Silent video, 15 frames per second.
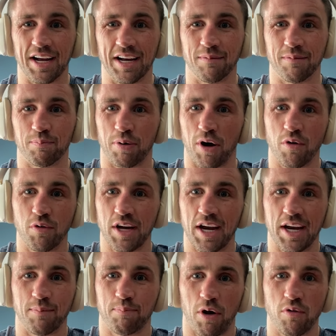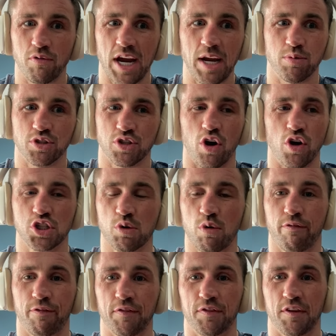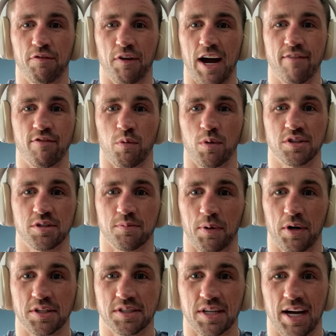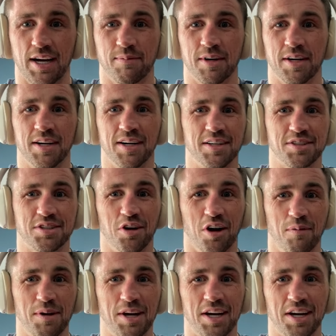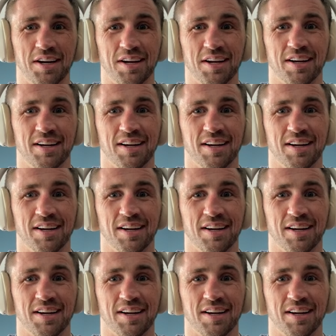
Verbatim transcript: and Poirier was also a 55er once upon a time. Do you know what I mean?